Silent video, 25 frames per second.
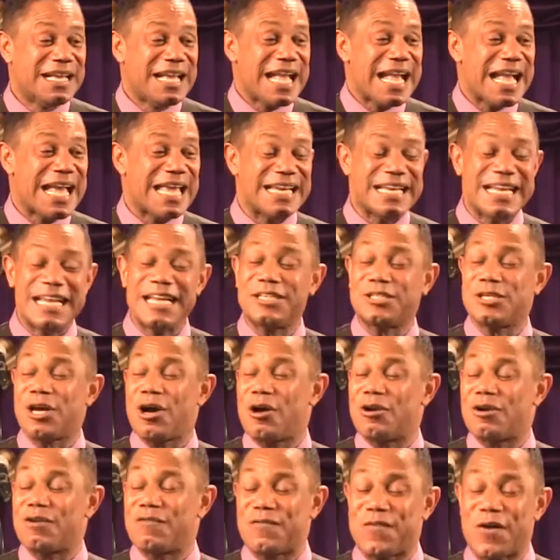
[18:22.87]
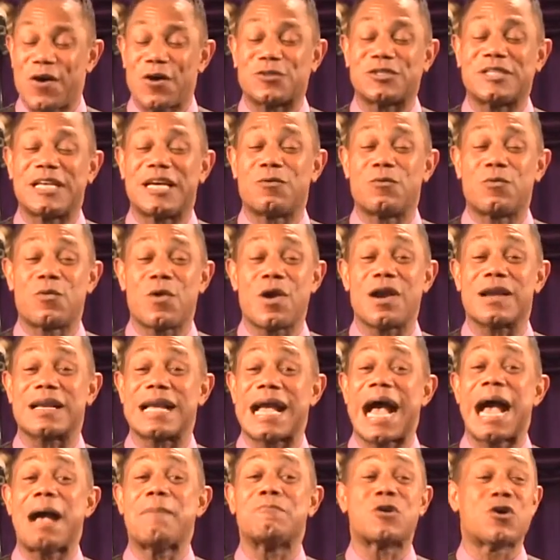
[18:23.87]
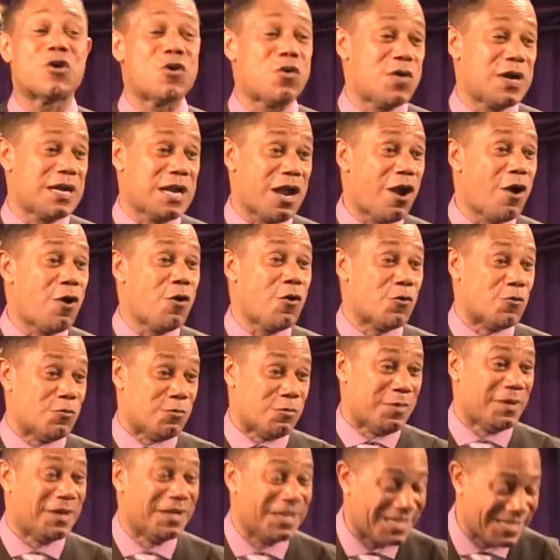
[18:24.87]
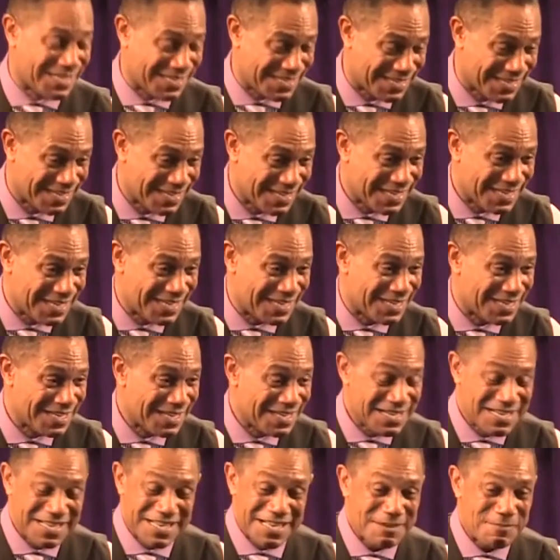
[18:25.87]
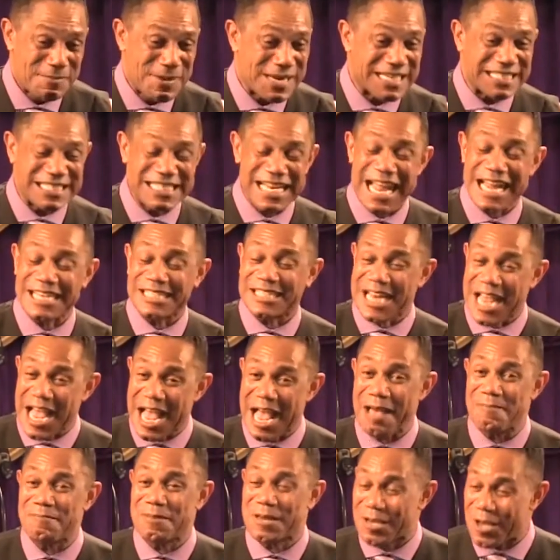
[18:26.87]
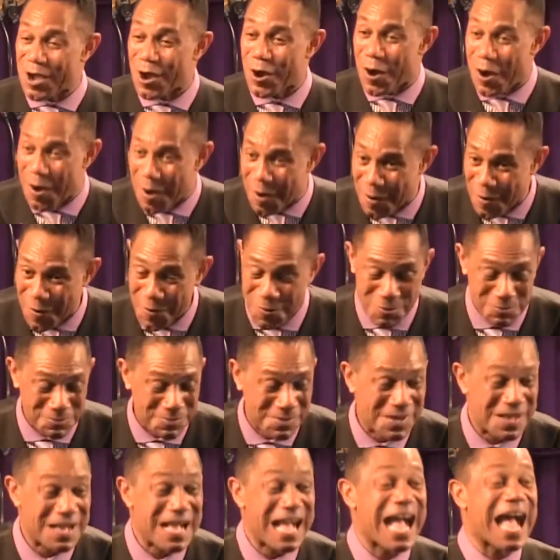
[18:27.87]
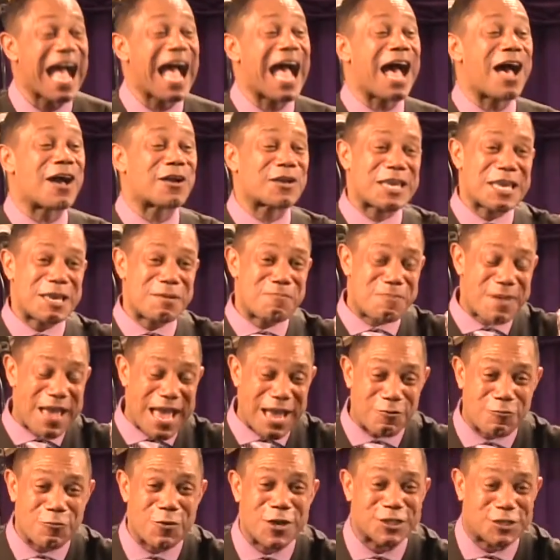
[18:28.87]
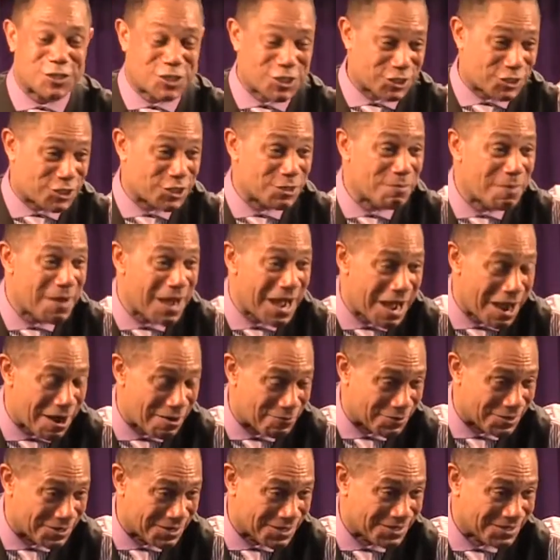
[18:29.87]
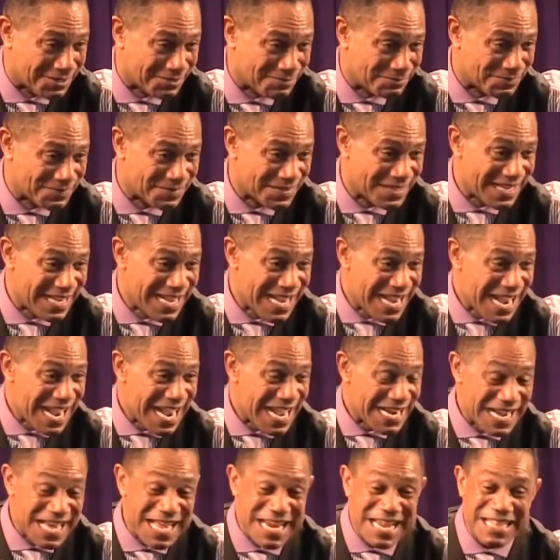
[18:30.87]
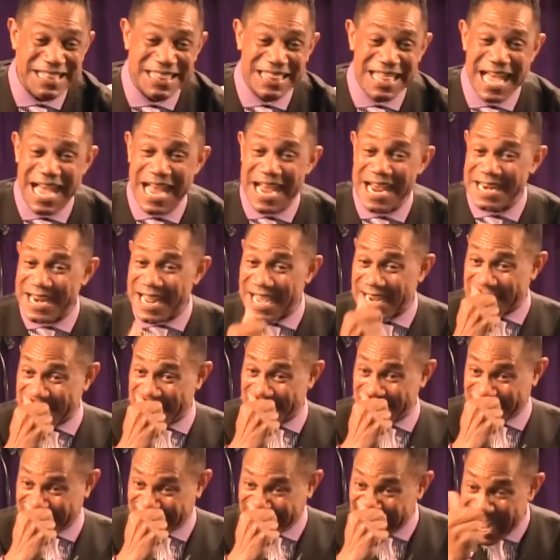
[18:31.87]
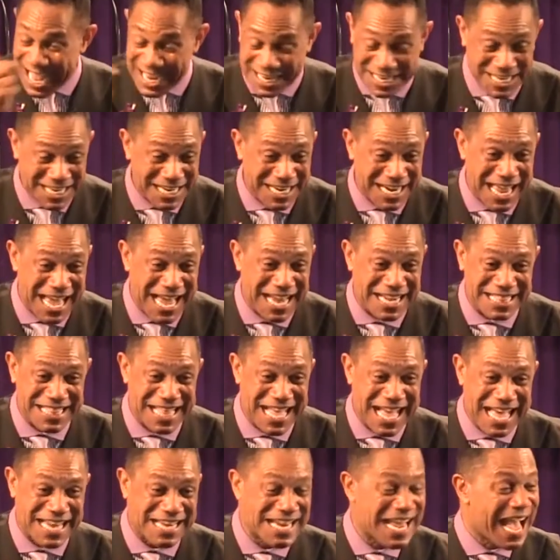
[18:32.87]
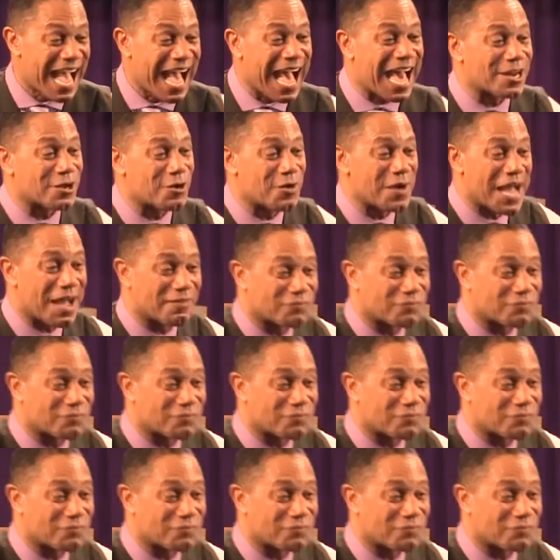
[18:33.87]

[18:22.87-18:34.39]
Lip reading: and he told the folks at work, I'm going home. But it's not time to go home. I'll get back with you tomorrow. And anything that can shock you like that, I don't